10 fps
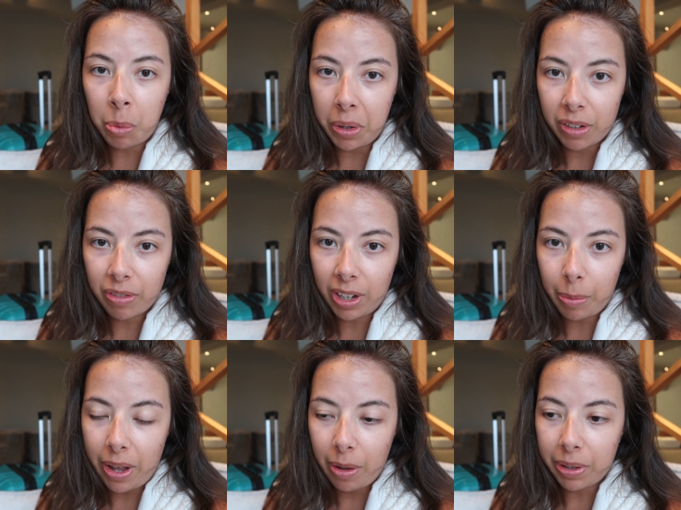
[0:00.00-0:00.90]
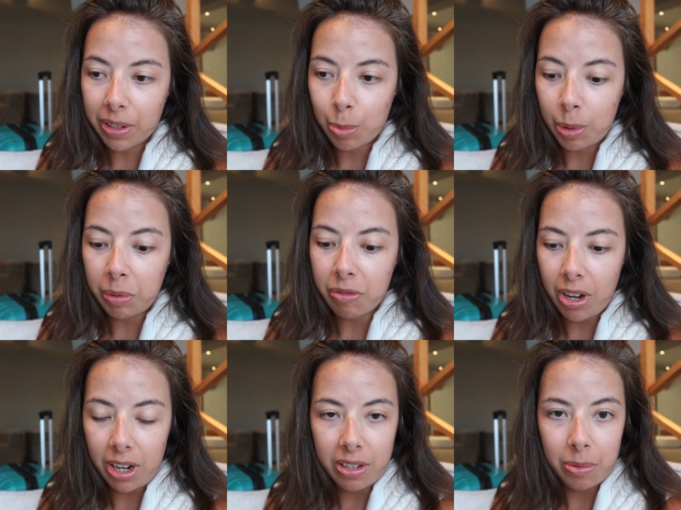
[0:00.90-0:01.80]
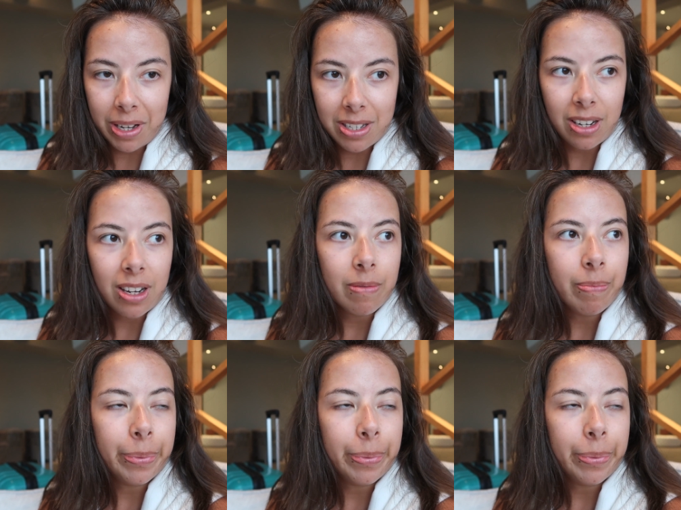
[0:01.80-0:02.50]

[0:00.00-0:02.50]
that worked very well because we were very sweaty.